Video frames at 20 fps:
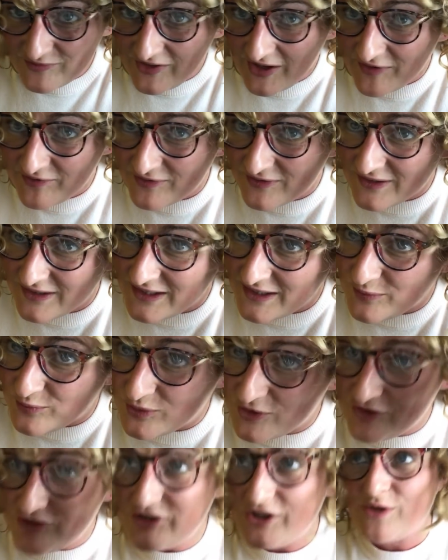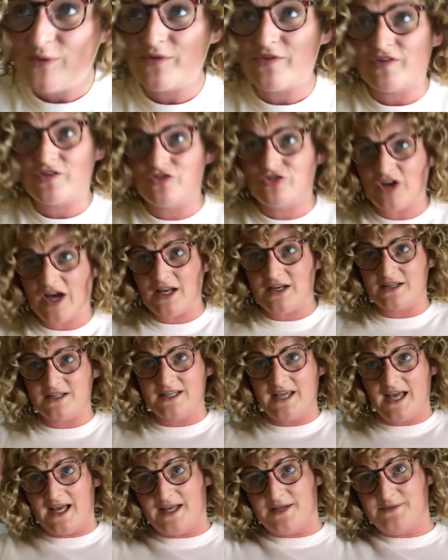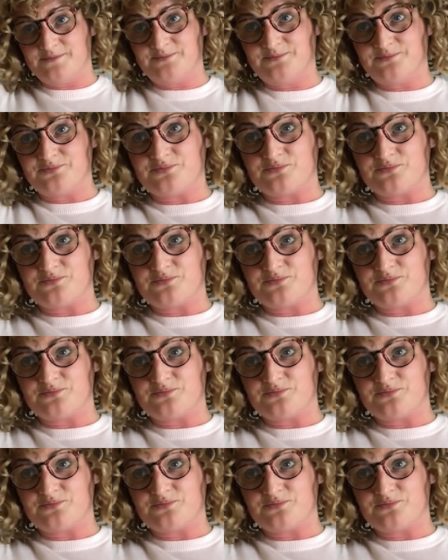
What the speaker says: Definitely would use the gel again.